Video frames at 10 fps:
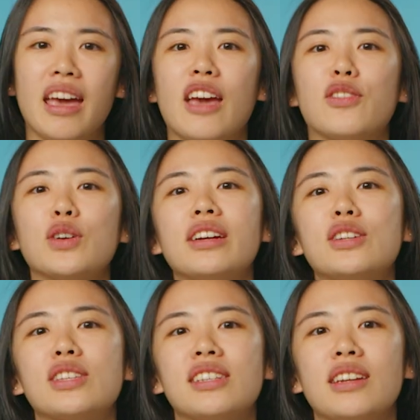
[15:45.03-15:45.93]
If you're
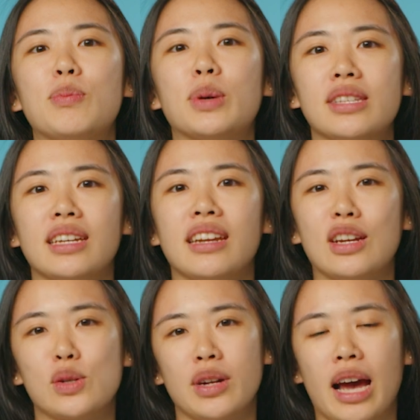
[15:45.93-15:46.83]
interested in building an
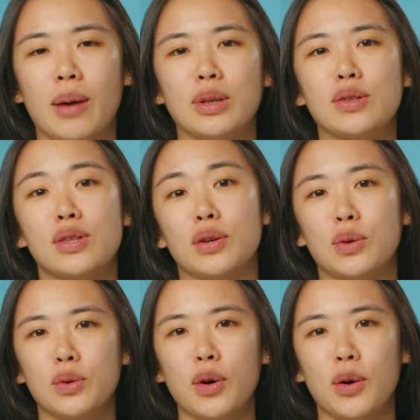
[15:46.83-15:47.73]
Android app using the
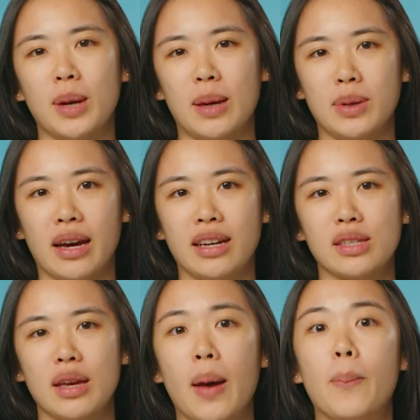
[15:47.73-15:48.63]
Google Home APIs,